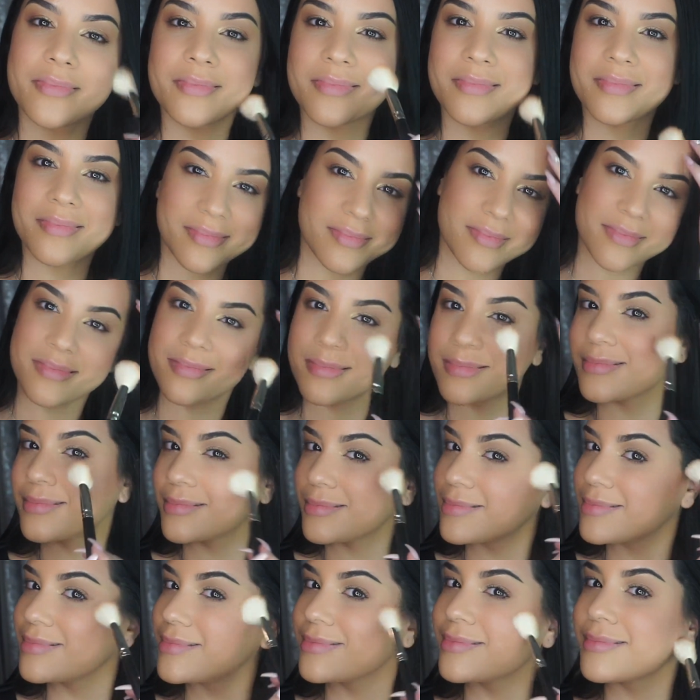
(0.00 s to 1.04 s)
blush,
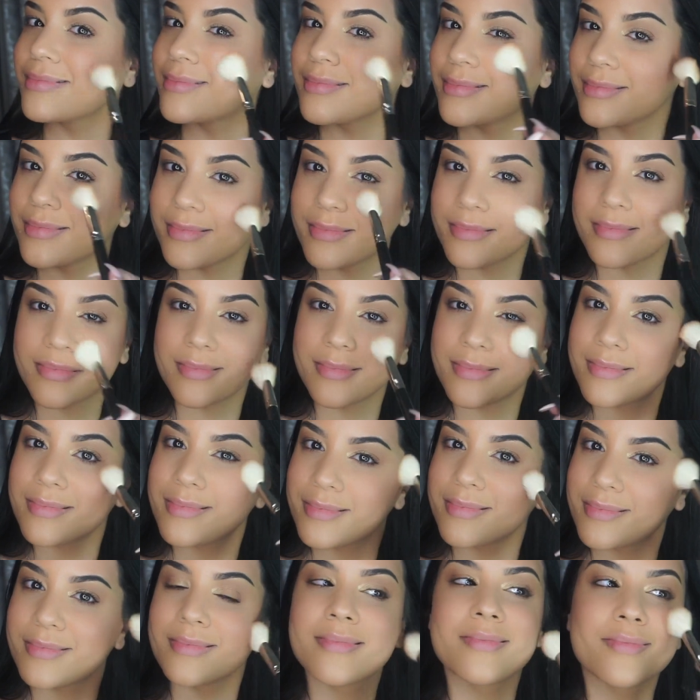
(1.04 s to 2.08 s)
and this is Fleur Power
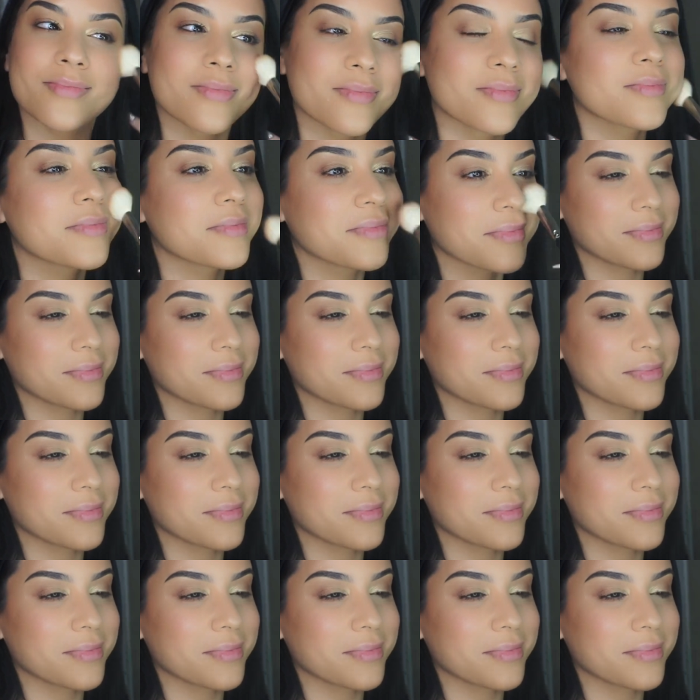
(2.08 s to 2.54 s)
from MAC.